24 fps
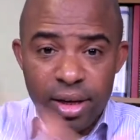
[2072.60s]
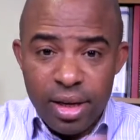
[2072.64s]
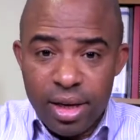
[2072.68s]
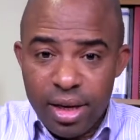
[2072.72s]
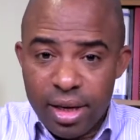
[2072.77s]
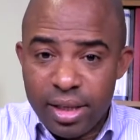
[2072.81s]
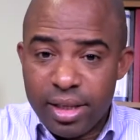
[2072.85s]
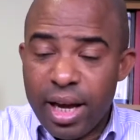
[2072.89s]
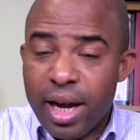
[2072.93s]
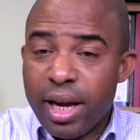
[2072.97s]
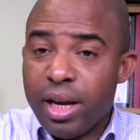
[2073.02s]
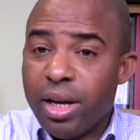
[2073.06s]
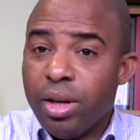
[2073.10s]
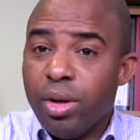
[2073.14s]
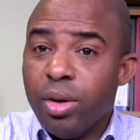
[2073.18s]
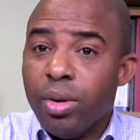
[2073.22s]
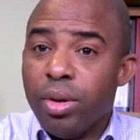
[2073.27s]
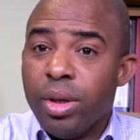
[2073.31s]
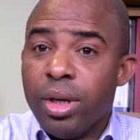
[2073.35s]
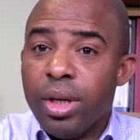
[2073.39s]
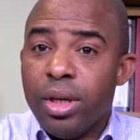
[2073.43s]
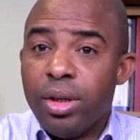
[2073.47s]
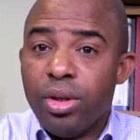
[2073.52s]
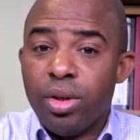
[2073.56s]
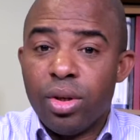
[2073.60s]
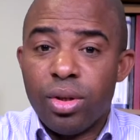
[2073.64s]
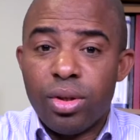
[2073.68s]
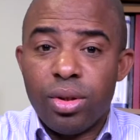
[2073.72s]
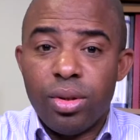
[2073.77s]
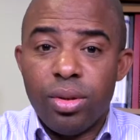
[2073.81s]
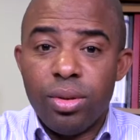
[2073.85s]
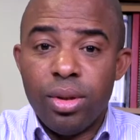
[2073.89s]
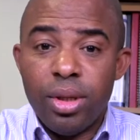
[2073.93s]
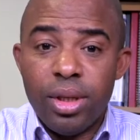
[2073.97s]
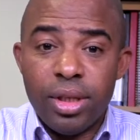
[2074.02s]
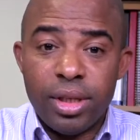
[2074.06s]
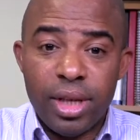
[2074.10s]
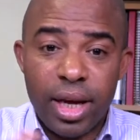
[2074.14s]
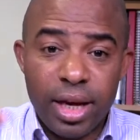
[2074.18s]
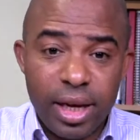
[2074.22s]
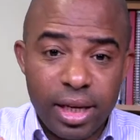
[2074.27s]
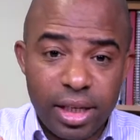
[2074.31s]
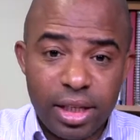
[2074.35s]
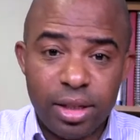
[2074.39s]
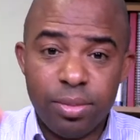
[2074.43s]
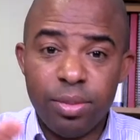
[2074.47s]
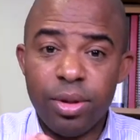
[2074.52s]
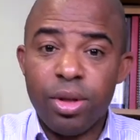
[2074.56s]
it's like you know he just it's like
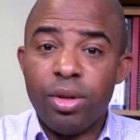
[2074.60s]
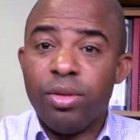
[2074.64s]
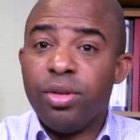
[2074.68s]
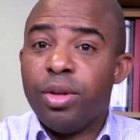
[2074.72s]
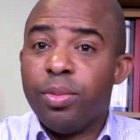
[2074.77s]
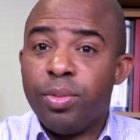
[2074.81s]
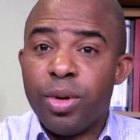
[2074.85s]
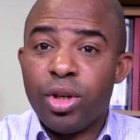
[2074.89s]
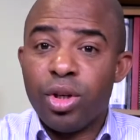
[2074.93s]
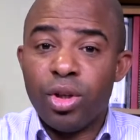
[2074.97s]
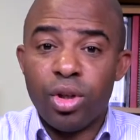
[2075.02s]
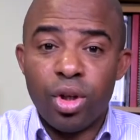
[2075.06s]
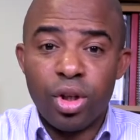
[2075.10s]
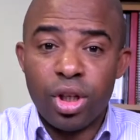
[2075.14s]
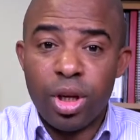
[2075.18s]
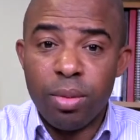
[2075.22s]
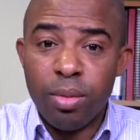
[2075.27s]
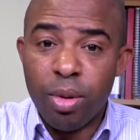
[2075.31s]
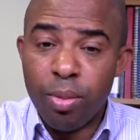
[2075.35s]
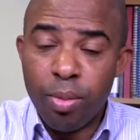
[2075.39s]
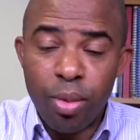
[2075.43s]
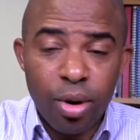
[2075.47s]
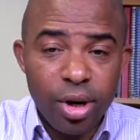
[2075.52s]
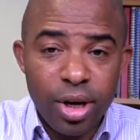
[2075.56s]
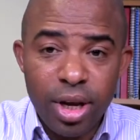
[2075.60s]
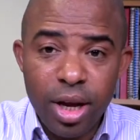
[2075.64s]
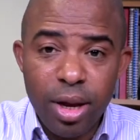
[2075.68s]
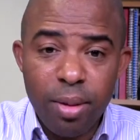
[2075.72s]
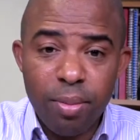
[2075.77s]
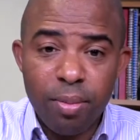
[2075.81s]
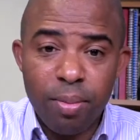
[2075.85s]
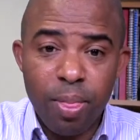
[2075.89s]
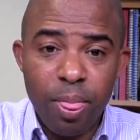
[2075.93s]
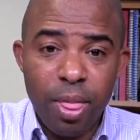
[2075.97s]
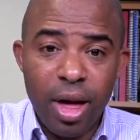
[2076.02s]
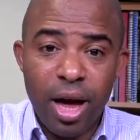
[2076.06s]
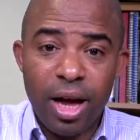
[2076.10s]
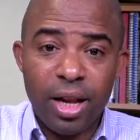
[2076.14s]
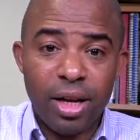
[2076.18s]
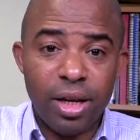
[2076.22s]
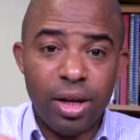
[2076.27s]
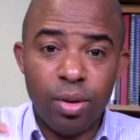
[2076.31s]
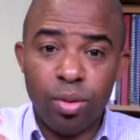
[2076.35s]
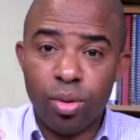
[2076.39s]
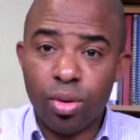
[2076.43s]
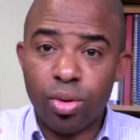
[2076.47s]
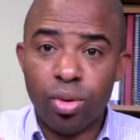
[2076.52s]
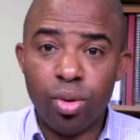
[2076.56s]
a spirit of depression just came upon him and
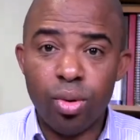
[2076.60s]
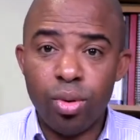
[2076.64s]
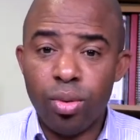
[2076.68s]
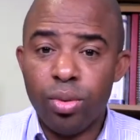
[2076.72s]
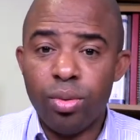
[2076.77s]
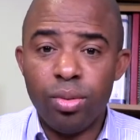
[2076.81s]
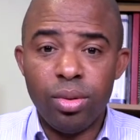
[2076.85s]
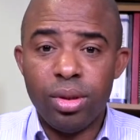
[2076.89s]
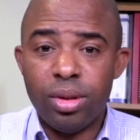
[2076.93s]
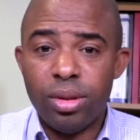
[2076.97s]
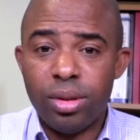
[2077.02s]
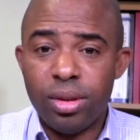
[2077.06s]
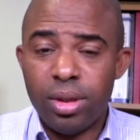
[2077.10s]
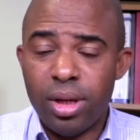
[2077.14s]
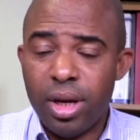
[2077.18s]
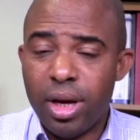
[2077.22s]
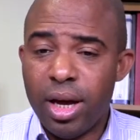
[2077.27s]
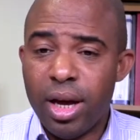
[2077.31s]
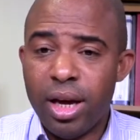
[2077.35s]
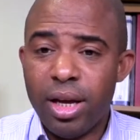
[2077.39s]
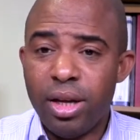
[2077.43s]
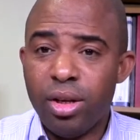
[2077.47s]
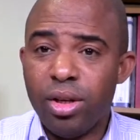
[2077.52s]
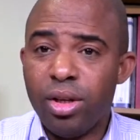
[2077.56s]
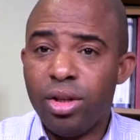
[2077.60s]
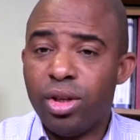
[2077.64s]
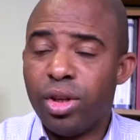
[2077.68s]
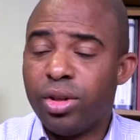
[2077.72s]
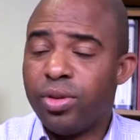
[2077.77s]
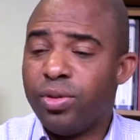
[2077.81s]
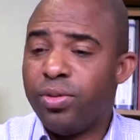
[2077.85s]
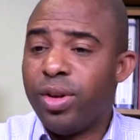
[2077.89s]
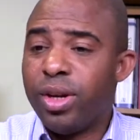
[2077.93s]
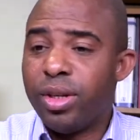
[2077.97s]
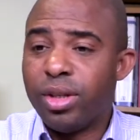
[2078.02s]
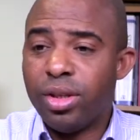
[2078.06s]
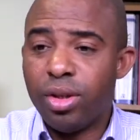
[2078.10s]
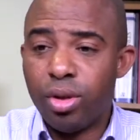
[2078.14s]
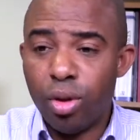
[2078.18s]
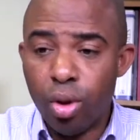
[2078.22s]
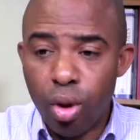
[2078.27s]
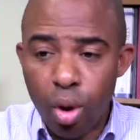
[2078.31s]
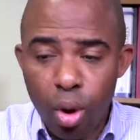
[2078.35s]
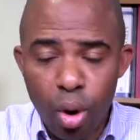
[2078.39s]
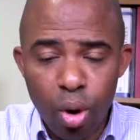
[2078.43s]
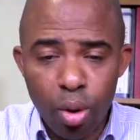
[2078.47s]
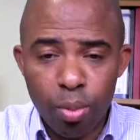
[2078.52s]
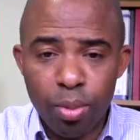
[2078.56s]
he was so yeah, he, he, just felt
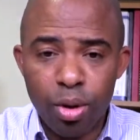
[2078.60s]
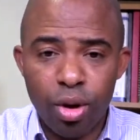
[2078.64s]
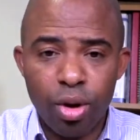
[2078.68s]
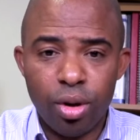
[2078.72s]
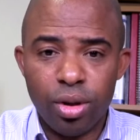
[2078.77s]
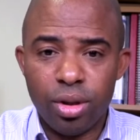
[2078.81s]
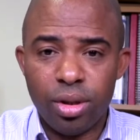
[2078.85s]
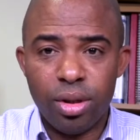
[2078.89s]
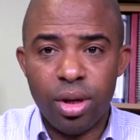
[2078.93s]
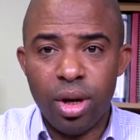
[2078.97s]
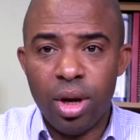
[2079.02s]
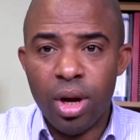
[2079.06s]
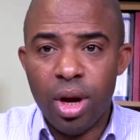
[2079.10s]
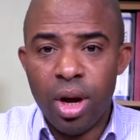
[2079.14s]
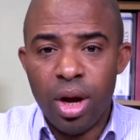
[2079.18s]
low because